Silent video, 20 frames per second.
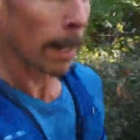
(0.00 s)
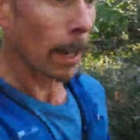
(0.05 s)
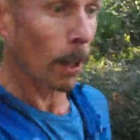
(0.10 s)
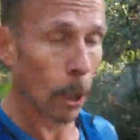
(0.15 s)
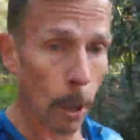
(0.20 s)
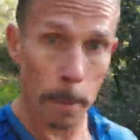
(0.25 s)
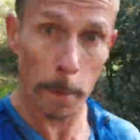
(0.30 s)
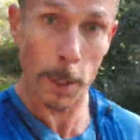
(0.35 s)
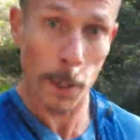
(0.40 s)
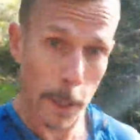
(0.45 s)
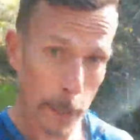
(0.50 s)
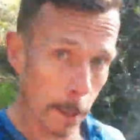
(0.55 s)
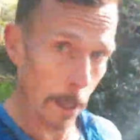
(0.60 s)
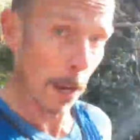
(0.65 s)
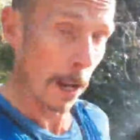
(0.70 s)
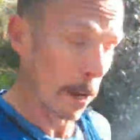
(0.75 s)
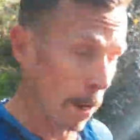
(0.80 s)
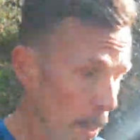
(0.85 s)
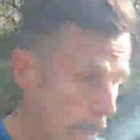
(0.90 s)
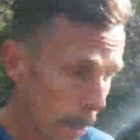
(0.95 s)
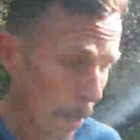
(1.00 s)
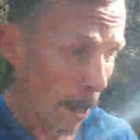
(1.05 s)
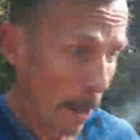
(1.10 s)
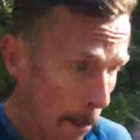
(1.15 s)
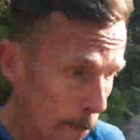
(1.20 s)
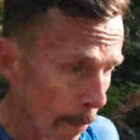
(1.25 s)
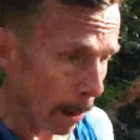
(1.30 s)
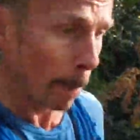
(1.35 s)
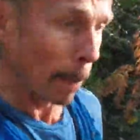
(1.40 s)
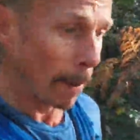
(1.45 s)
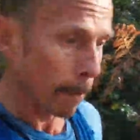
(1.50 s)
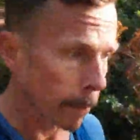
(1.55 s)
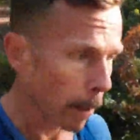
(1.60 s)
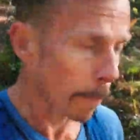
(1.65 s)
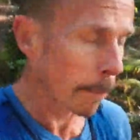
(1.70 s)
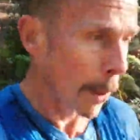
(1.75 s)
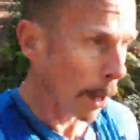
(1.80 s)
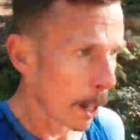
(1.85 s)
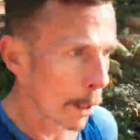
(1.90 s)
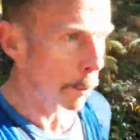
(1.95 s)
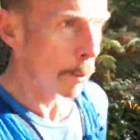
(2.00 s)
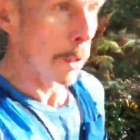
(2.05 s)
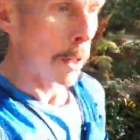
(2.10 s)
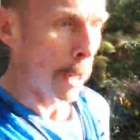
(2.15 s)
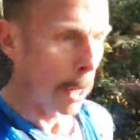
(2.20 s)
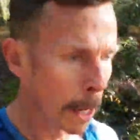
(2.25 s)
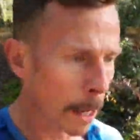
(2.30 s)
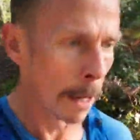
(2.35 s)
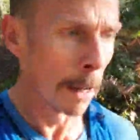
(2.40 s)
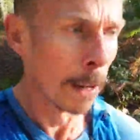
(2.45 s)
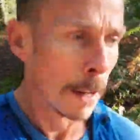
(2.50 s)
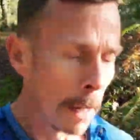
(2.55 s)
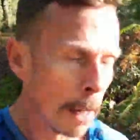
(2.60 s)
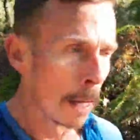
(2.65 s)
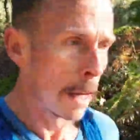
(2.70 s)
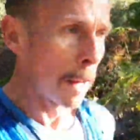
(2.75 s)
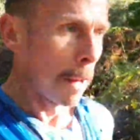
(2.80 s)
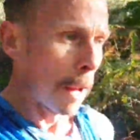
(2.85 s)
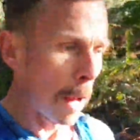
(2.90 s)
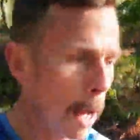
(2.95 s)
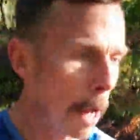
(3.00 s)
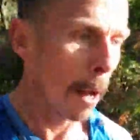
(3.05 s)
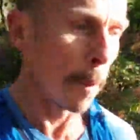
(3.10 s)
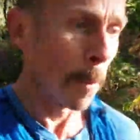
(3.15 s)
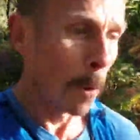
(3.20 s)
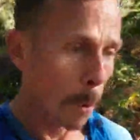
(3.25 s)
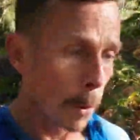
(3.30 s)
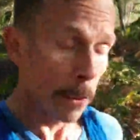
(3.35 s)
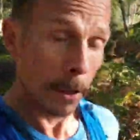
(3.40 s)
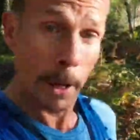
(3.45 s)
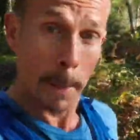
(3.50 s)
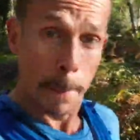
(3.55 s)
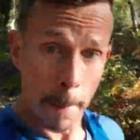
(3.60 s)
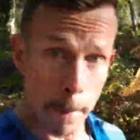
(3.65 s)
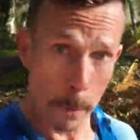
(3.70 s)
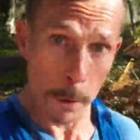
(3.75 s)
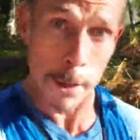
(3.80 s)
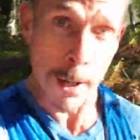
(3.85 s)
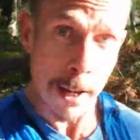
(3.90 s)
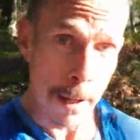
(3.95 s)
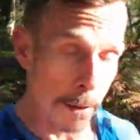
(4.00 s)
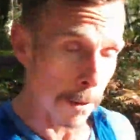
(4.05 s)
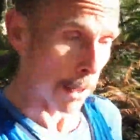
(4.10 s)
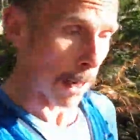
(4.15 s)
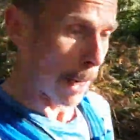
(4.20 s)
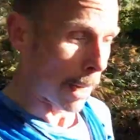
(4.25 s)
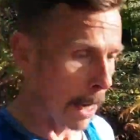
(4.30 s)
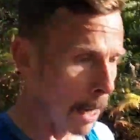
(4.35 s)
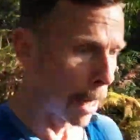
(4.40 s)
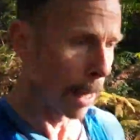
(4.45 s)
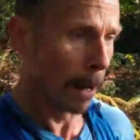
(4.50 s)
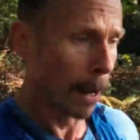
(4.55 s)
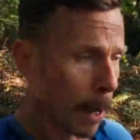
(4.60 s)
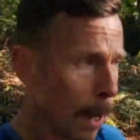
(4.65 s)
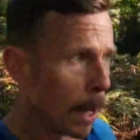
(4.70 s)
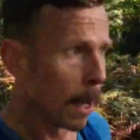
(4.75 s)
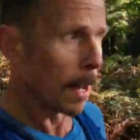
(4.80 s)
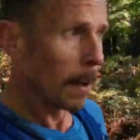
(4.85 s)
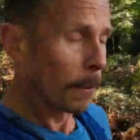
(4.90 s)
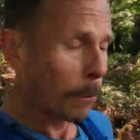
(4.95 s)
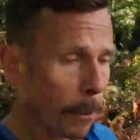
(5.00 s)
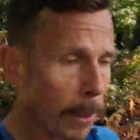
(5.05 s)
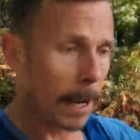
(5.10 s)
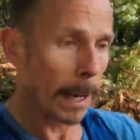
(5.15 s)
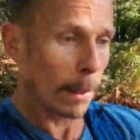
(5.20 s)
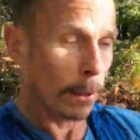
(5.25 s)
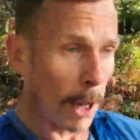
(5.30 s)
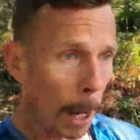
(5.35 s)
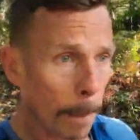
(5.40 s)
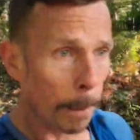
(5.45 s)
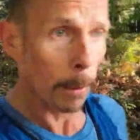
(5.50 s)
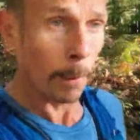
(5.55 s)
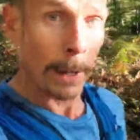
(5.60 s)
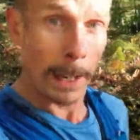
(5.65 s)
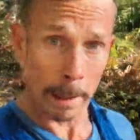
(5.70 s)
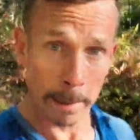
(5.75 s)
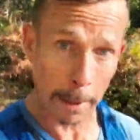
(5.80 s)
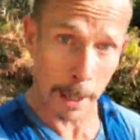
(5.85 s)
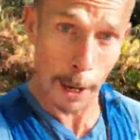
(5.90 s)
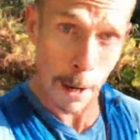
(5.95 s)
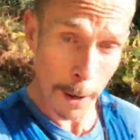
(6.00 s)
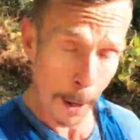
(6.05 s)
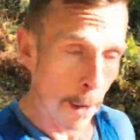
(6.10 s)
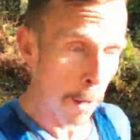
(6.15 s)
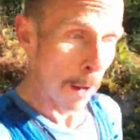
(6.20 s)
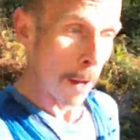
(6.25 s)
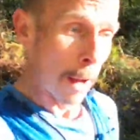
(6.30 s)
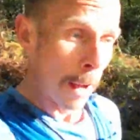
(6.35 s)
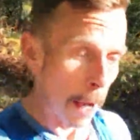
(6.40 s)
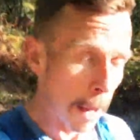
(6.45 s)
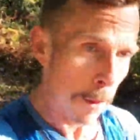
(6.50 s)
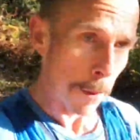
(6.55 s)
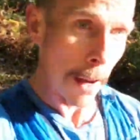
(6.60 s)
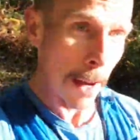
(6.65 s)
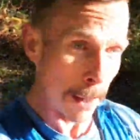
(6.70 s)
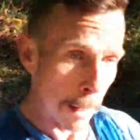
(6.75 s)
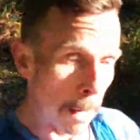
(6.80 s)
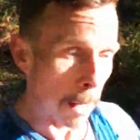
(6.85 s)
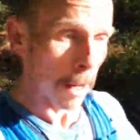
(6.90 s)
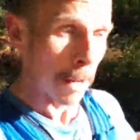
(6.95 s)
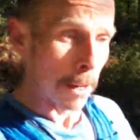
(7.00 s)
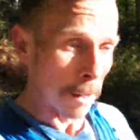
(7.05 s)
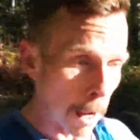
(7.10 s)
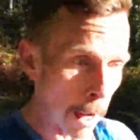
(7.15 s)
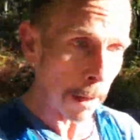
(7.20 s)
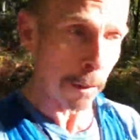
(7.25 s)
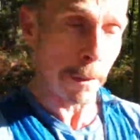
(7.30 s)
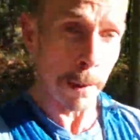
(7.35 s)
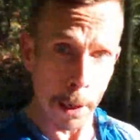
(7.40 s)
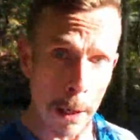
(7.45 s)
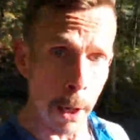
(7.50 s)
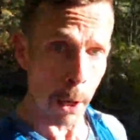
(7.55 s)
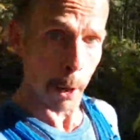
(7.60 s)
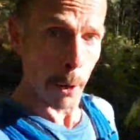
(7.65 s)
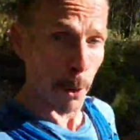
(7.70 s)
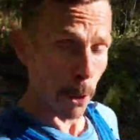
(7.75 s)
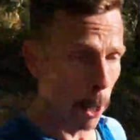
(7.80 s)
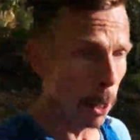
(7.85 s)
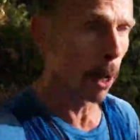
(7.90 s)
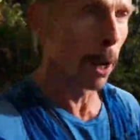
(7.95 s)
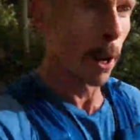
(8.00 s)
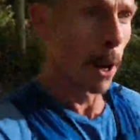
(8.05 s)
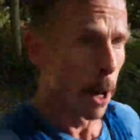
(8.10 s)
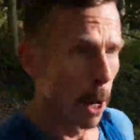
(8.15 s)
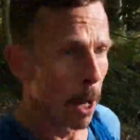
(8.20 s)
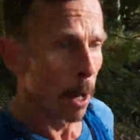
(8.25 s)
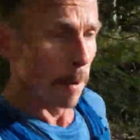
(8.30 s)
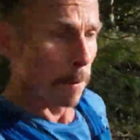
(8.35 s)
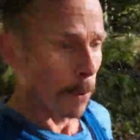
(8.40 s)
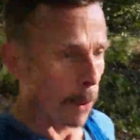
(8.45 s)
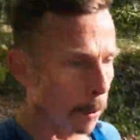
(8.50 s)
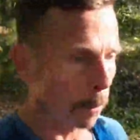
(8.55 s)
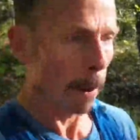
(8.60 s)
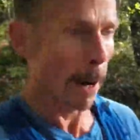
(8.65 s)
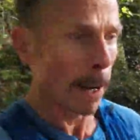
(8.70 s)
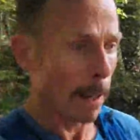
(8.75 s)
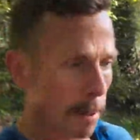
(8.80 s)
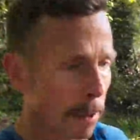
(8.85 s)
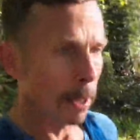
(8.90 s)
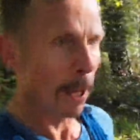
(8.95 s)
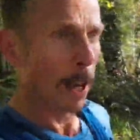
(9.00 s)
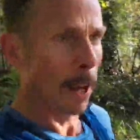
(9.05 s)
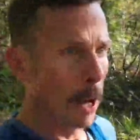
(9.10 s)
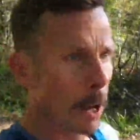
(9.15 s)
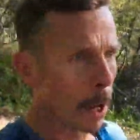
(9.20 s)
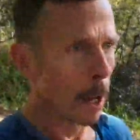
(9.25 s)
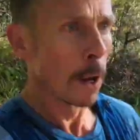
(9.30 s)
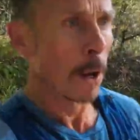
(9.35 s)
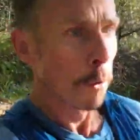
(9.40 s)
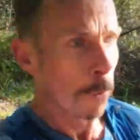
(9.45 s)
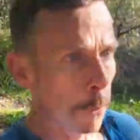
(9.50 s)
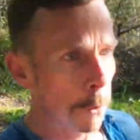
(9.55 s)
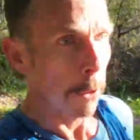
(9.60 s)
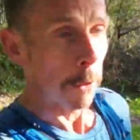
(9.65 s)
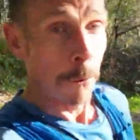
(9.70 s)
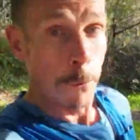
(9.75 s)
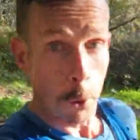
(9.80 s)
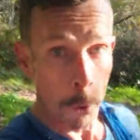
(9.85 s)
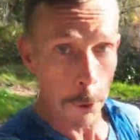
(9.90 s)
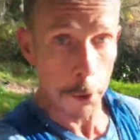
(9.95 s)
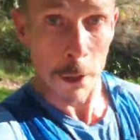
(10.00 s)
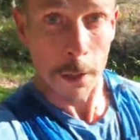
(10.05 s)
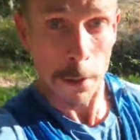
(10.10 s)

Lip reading: kilometers, maybe even go for the 100 with a bit more intensity for the next couple of weeks, and then nice deload for the race for the 4th of